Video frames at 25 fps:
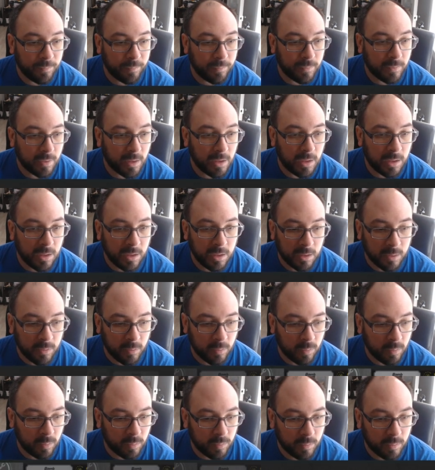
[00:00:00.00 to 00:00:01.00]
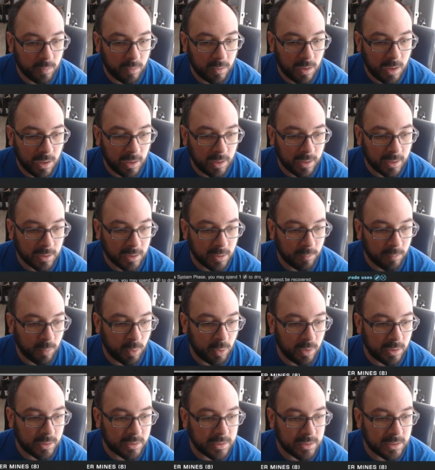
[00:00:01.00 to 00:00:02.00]
I like to
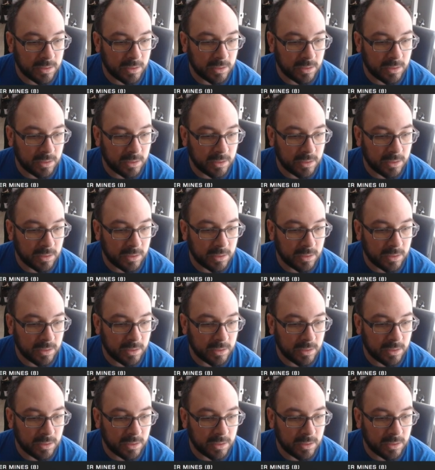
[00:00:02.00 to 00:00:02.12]
put